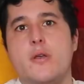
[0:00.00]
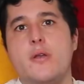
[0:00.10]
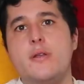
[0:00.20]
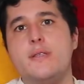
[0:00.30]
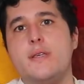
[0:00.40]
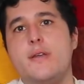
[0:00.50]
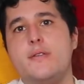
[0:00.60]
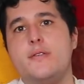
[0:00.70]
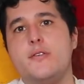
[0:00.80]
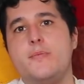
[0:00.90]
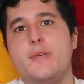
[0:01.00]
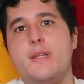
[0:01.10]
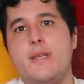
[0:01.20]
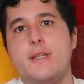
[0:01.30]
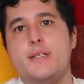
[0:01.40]
Ernest Scared
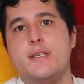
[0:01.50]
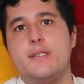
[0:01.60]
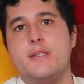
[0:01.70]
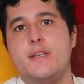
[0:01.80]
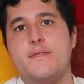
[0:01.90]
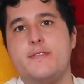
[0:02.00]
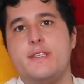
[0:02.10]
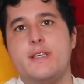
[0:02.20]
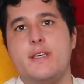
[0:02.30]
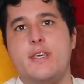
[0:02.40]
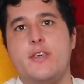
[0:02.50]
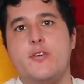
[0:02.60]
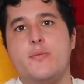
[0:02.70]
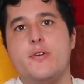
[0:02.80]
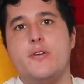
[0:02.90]
Stupid had just enough silly
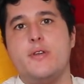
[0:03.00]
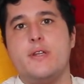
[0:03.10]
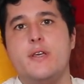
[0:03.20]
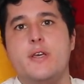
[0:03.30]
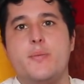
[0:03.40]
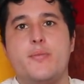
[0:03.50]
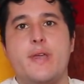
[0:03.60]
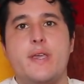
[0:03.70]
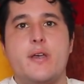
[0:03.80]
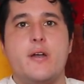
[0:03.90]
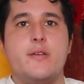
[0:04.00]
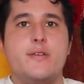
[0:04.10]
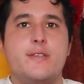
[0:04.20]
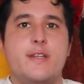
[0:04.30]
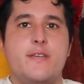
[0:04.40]
humor and bright
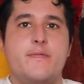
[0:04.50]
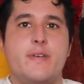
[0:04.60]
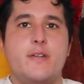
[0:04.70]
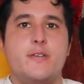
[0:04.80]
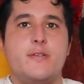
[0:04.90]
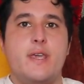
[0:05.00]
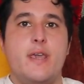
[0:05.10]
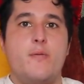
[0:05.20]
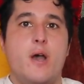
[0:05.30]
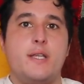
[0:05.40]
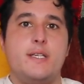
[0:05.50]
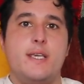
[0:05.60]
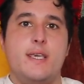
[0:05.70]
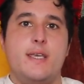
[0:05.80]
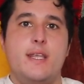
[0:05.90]
colors that I felt okay
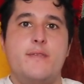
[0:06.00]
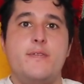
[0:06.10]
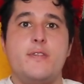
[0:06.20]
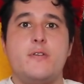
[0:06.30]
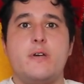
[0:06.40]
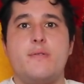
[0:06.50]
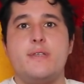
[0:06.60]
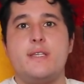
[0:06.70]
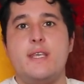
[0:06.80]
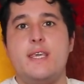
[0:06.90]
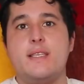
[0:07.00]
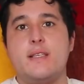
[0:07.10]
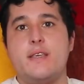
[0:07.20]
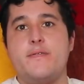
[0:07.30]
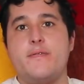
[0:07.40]
watching it, even though I was an
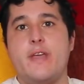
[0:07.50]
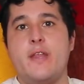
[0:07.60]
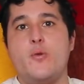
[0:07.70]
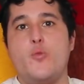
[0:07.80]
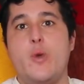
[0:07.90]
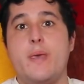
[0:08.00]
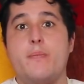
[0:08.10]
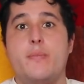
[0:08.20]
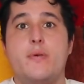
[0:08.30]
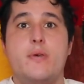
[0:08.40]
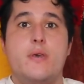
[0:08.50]
easily frightened wimp.